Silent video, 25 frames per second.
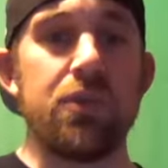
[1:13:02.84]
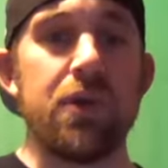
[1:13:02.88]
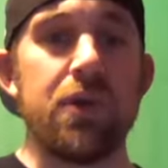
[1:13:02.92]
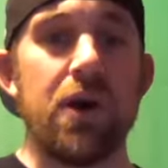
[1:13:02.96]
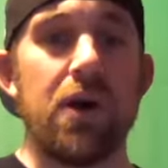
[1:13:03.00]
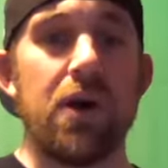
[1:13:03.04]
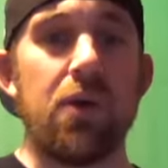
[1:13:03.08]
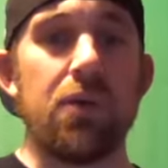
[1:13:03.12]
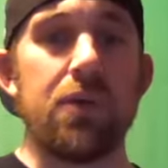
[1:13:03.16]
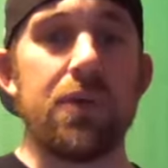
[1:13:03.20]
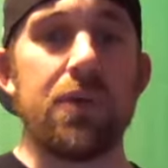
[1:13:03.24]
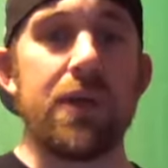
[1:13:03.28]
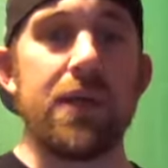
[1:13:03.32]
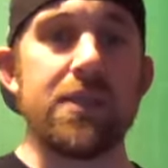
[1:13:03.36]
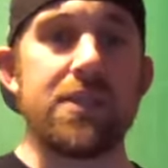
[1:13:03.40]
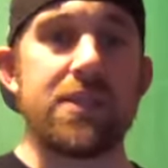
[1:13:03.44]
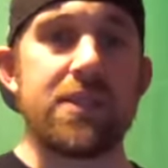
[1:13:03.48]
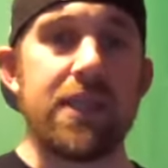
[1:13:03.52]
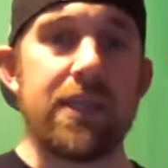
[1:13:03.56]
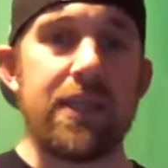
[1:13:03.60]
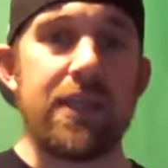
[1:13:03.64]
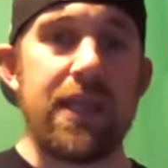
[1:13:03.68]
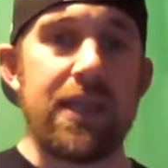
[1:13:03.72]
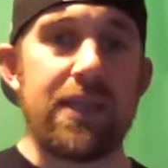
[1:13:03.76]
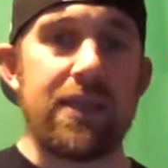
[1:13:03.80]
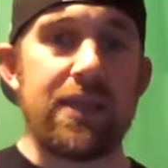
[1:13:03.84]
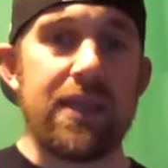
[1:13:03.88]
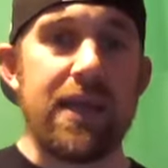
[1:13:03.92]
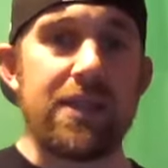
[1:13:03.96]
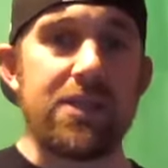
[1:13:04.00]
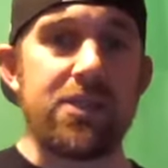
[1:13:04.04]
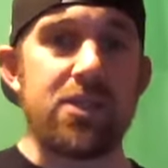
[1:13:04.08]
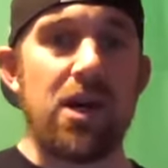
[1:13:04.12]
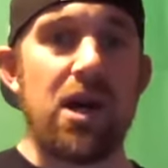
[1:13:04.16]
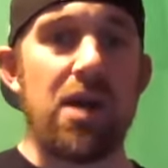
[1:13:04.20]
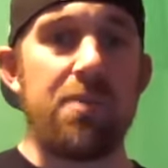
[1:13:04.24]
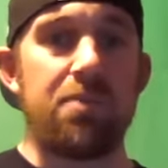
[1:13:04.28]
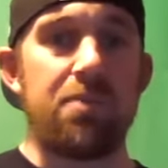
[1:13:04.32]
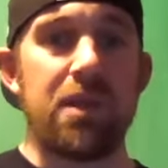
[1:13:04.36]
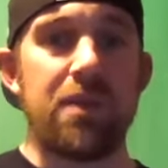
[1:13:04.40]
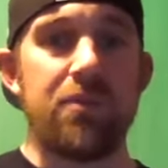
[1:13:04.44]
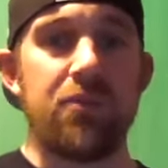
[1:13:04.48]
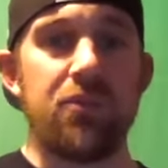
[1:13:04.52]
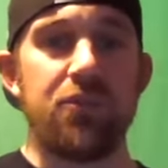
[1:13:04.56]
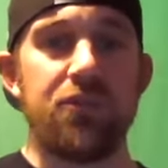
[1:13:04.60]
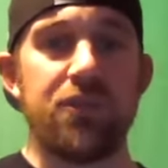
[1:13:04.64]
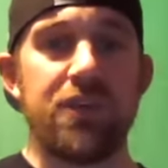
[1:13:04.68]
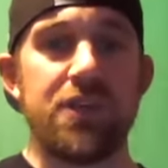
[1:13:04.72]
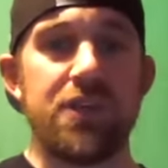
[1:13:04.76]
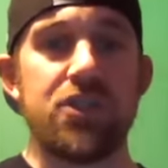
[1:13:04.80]
though, is to get that top
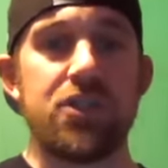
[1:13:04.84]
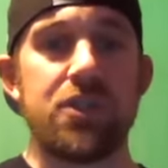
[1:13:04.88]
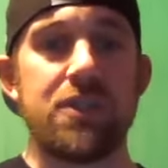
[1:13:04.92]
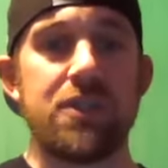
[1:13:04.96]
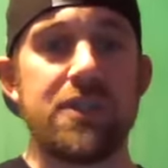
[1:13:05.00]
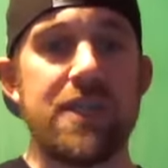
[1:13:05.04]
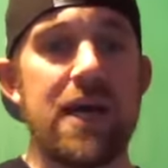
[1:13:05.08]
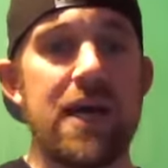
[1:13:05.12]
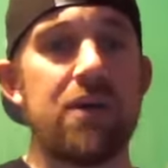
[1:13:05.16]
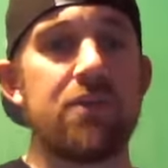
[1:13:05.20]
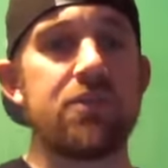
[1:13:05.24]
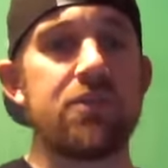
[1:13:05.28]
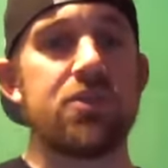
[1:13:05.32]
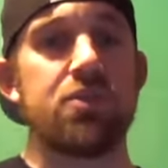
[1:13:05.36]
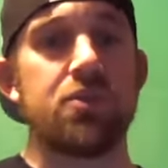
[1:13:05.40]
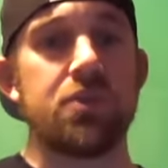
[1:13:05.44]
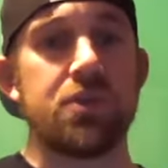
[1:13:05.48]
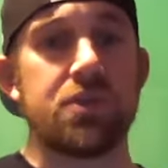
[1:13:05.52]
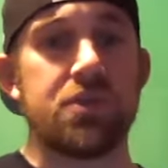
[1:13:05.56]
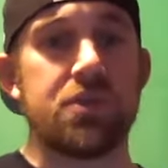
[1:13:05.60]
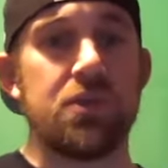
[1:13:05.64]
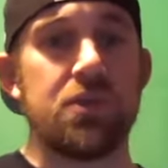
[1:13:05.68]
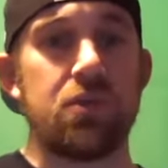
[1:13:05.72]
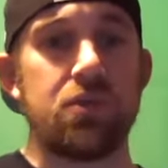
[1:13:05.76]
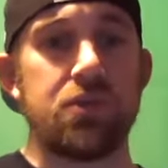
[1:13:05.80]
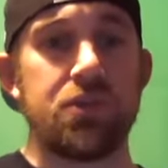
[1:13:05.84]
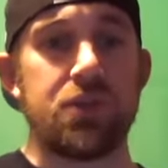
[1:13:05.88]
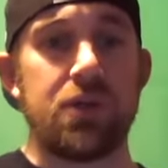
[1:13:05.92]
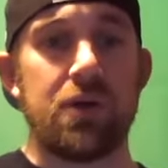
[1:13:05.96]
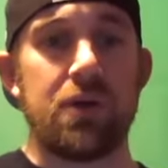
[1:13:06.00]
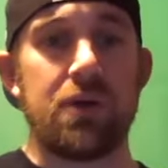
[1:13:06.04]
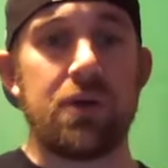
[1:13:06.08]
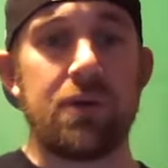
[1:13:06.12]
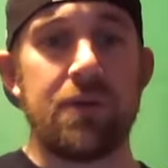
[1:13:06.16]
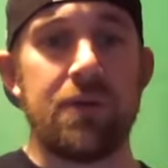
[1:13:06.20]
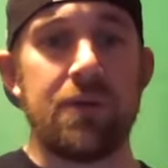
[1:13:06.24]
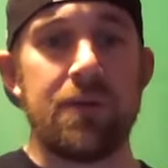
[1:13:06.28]
level vision down to a soldier.